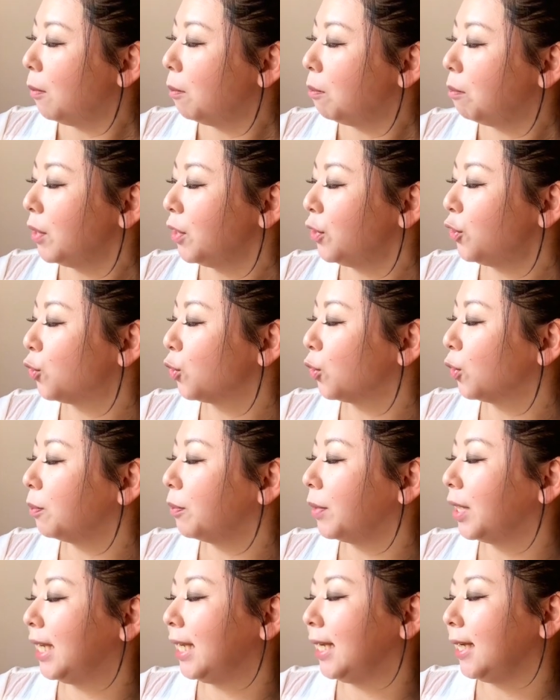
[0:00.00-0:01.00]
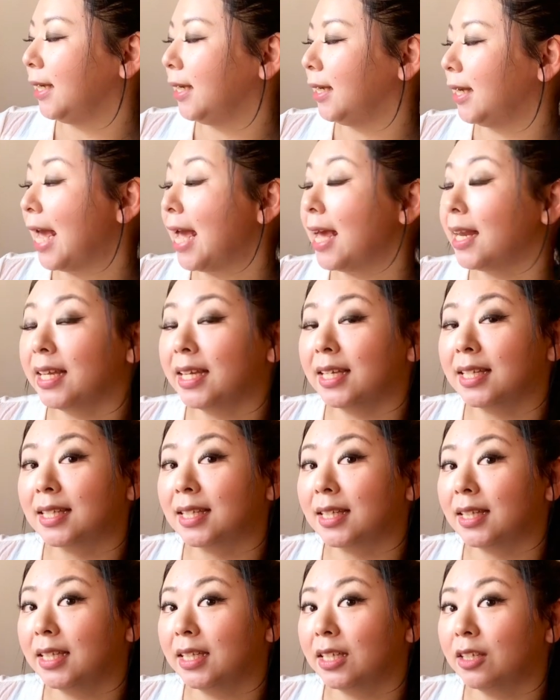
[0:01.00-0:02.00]
Mr. Magee and his
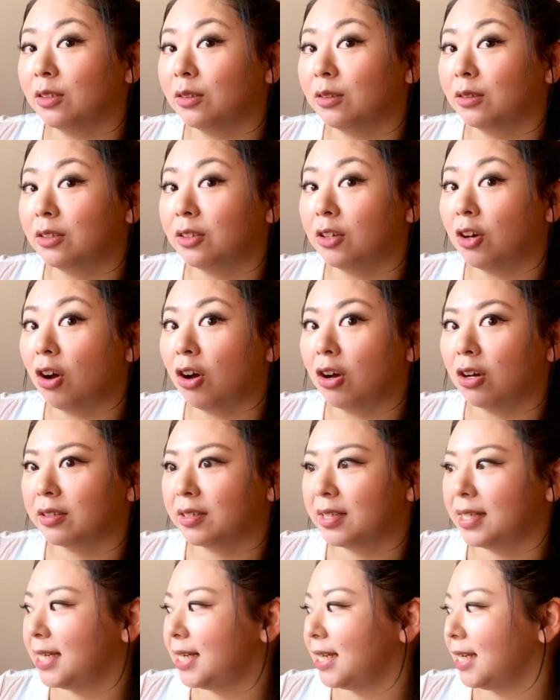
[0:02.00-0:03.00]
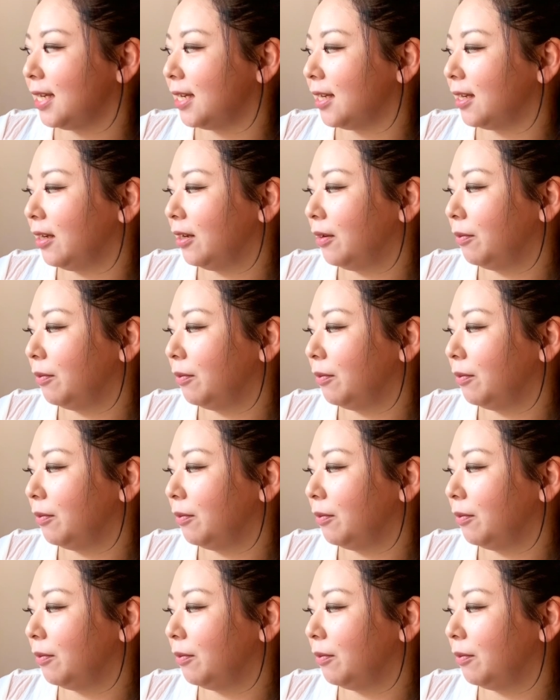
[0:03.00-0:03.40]
little dog Dee